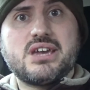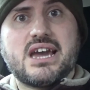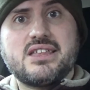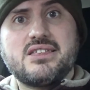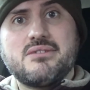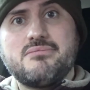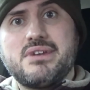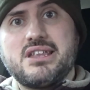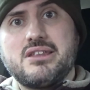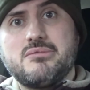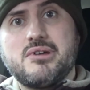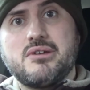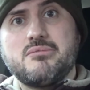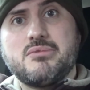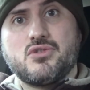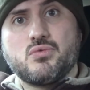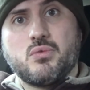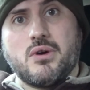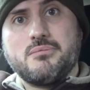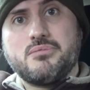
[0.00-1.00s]
UK, the
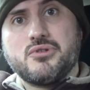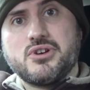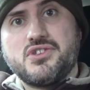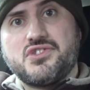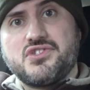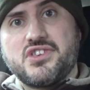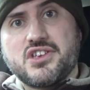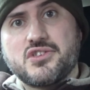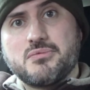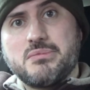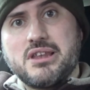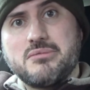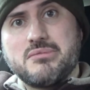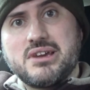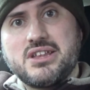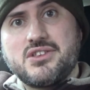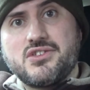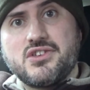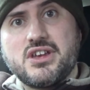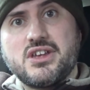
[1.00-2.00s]
minimum is 1.6
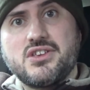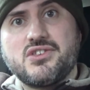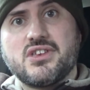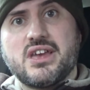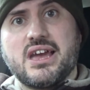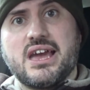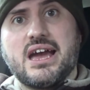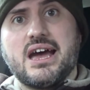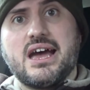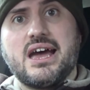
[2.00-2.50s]
millimetres.